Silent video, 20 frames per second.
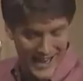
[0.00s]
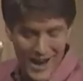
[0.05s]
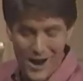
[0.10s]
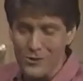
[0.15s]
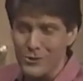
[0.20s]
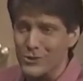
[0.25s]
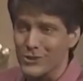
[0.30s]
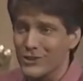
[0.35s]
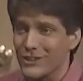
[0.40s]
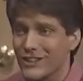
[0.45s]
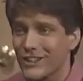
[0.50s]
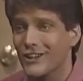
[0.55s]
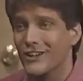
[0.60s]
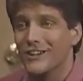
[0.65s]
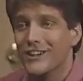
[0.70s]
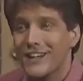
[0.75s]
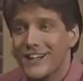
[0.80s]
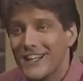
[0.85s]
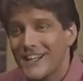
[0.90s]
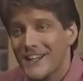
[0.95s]
breakfast hours
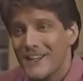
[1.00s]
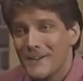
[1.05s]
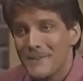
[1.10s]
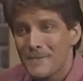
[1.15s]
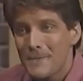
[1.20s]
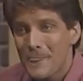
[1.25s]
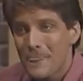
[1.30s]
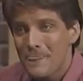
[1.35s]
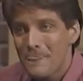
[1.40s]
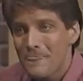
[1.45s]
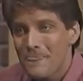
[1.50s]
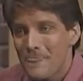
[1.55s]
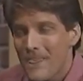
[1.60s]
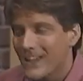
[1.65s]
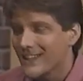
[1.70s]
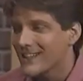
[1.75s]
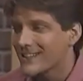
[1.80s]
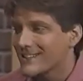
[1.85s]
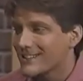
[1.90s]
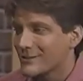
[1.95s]
ago.
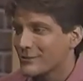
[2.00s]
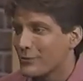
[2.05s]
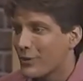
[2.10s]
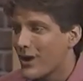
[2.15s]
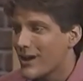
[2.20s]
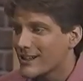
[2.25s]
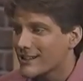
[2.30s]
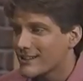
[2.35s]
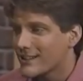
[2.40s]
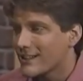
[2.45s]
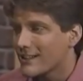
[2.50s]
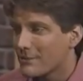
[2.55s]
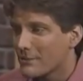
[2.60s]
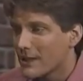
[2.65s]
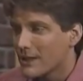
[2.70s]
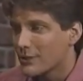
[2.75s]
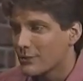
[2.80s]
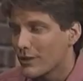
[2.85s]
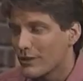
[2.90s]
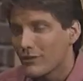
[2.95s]
I like to walk
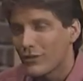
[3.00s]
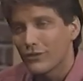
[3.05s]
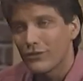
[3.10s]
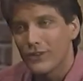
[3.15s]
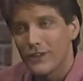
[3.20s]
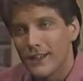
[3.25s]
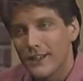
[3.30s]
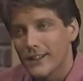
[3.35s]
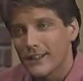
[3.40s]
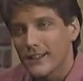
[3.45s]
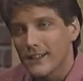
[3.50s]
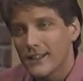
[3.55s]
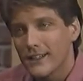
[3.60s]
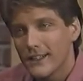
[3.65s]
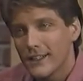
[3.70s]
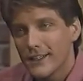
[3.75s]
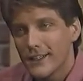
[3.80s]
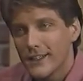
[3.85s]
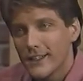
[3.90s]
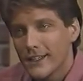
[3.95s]
down by the riverfront
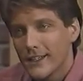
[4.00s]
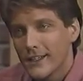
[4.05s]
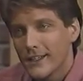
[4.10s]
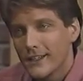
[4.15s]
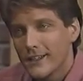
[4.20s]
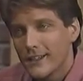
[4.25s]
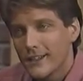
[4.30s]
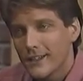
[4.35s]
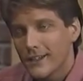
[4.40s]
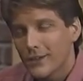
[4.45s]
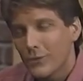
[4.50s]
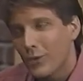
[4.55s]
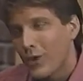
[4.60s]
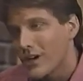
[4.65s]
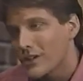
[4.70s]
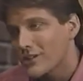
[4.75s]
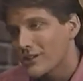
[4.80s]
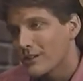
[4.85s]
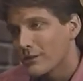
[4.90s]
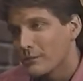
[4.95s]

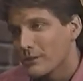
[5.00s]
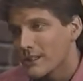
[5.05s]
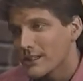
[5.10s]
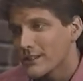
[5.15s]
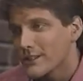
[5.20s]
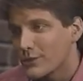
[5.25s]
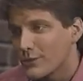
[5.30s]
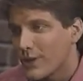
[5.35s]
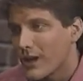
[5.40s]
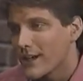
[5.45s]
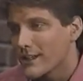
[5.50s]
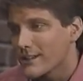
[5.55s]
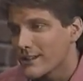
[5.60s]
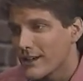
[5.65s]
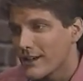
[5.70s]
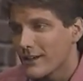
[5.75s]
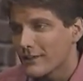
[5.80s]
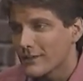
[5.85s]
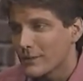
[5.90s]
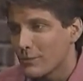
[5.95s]
and watch the mist
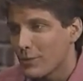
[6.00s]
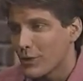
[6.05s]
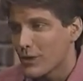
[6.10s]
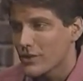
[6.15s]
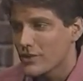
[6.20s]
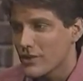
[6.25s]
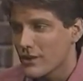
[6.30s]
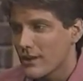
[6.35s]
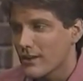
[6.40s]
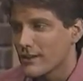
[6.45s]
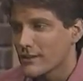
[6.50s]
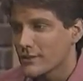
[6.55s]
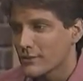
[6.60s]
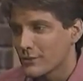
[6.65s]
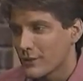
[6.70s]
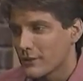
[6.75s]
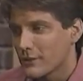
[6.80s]
rising off the Port